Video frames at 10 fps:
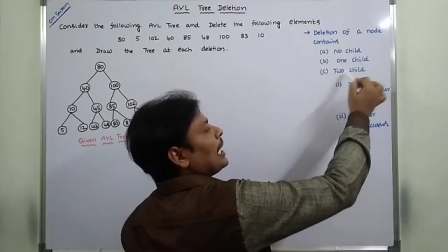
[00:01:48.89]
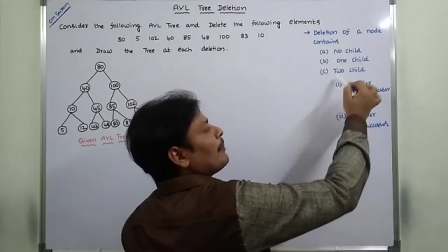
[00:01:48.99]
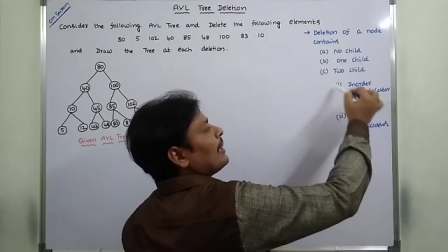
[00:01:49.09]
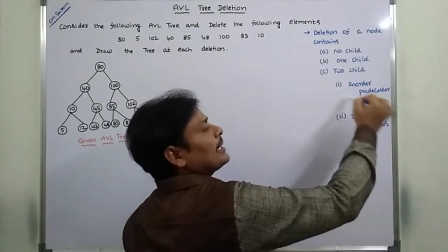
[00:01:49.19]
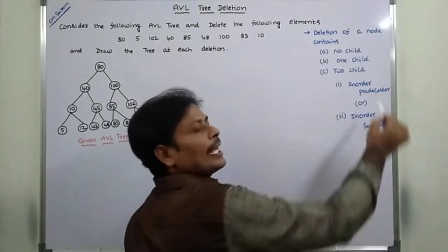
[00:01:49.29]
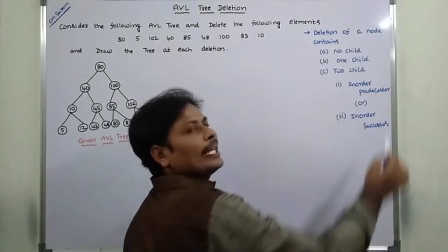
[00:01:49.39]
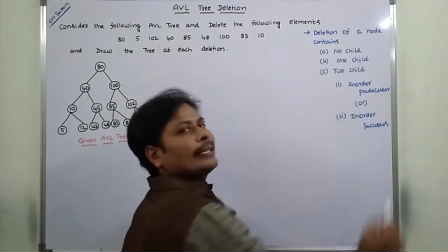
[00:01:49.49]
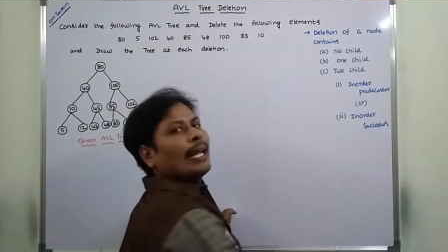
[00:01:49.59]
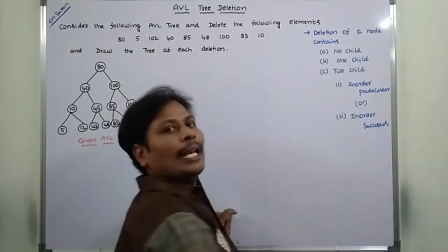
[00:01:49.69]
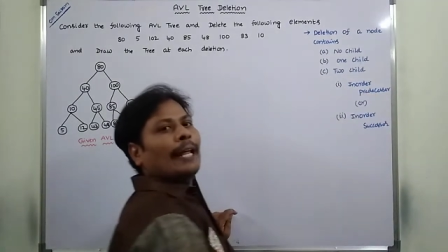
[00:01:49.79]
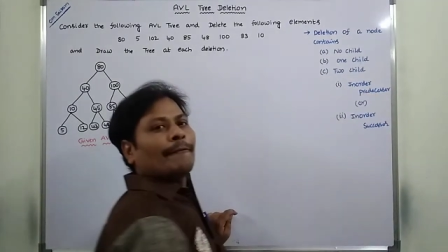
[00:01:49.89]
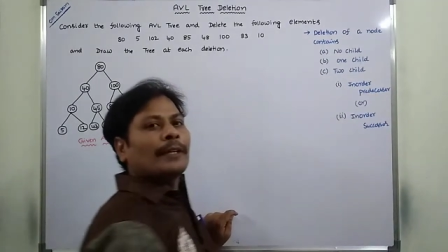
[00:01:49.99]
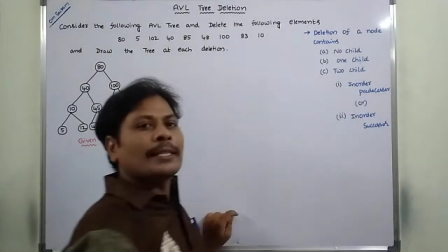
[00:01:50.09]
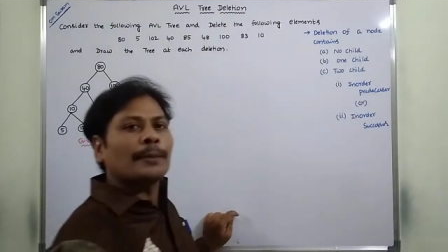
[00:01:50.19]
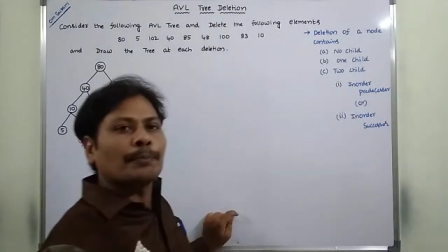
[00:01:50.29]
element in the
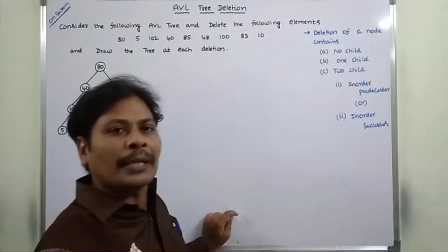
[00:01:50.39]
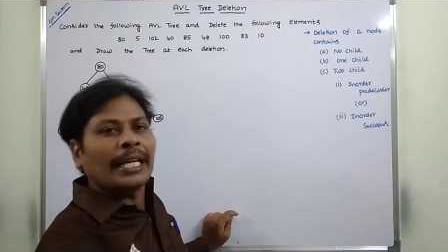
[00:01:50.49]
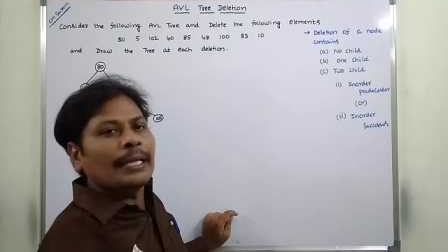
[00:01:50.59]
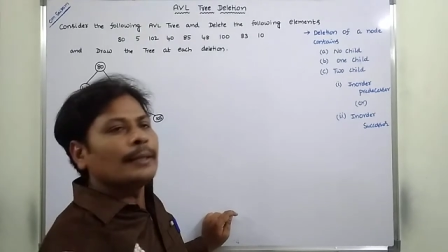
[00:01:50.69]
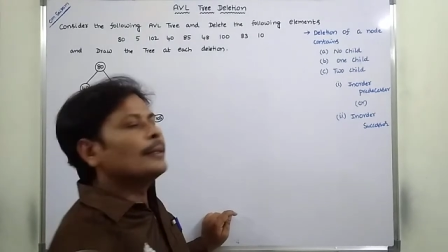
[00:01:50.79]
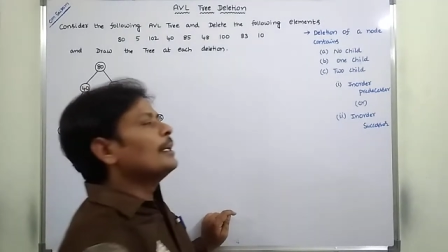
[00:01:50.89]
left subtree.